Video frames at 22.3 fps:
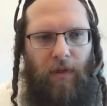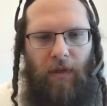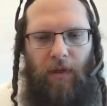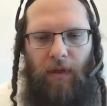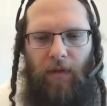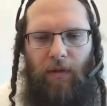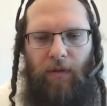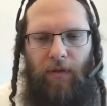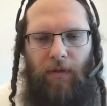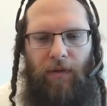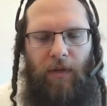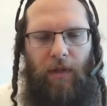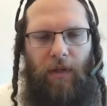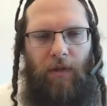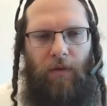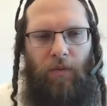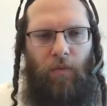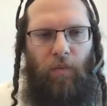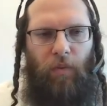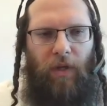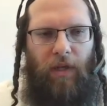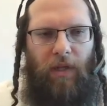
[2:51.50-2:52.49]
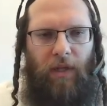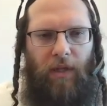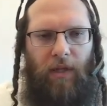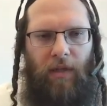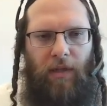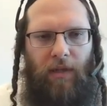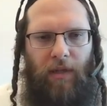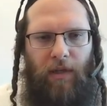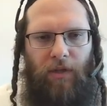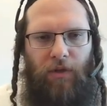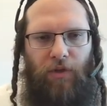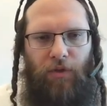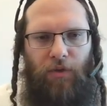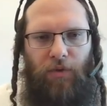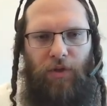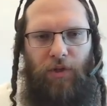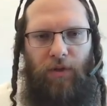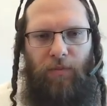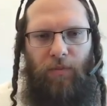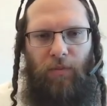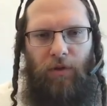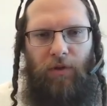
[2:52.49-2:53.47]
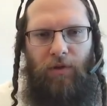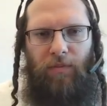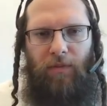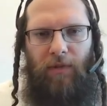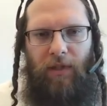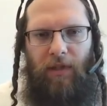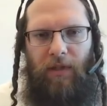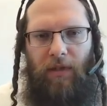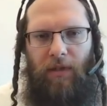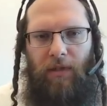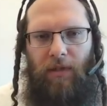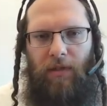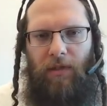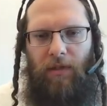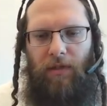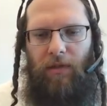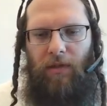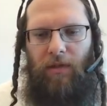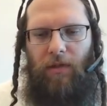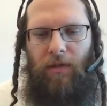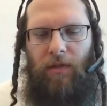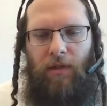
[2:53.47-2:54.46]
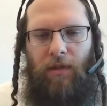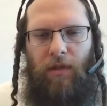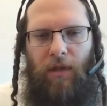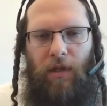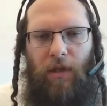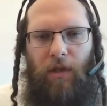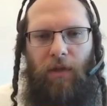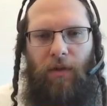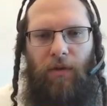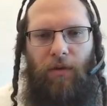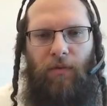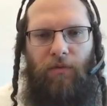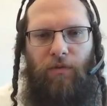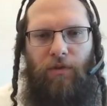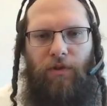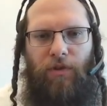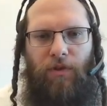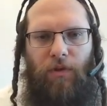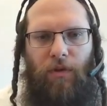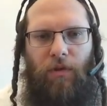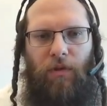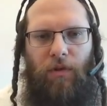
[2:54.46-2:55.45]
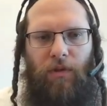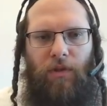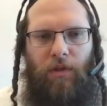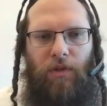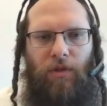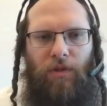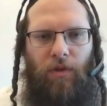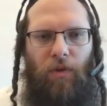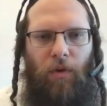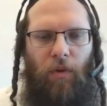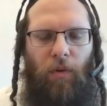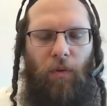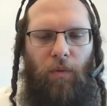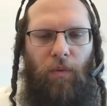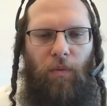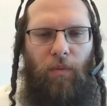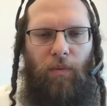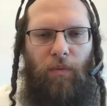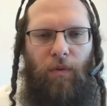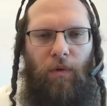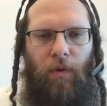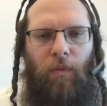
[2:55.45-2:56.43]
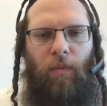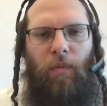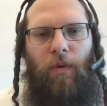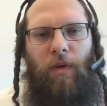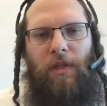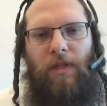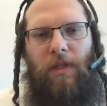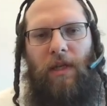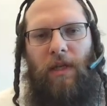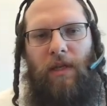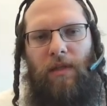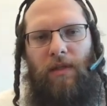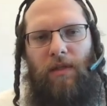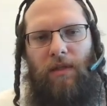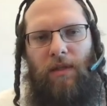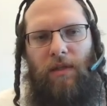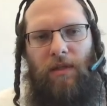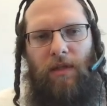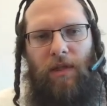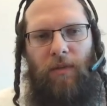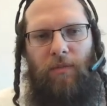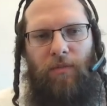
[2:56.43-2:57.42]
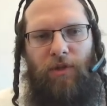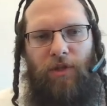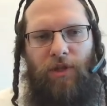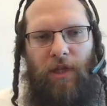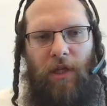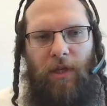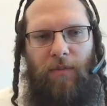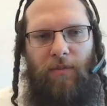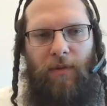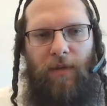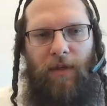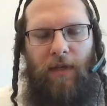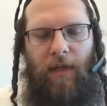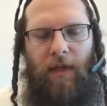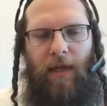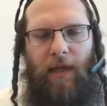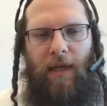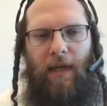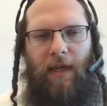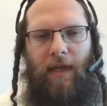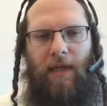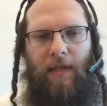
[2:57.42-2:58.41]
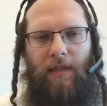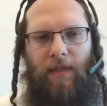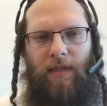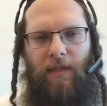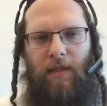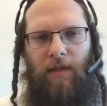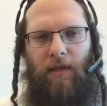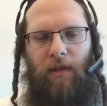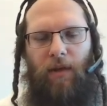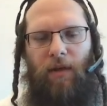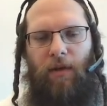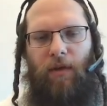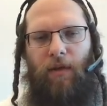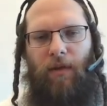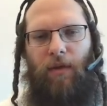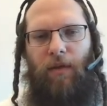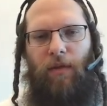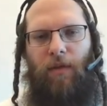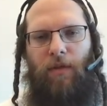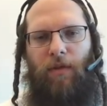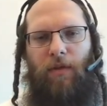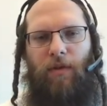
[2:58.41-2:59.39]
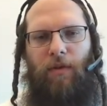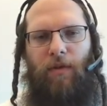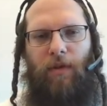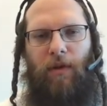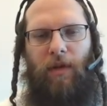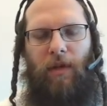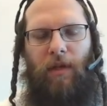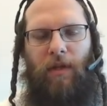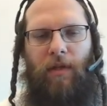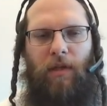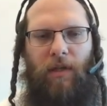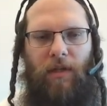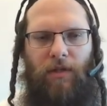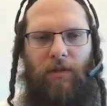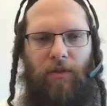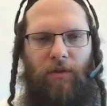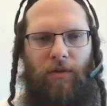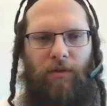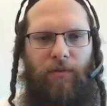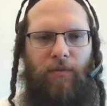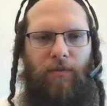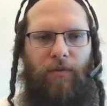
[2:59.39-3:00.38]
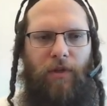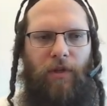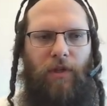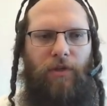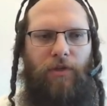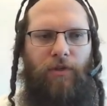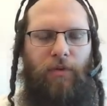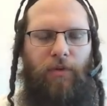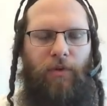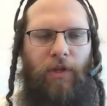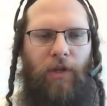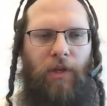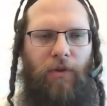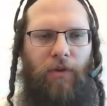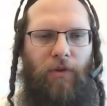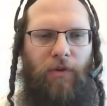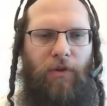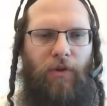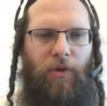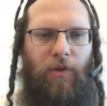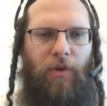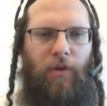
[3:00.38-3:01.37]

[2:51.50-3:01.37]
then we can index using multiple indices. The result is always has the same shape as the indexer. So here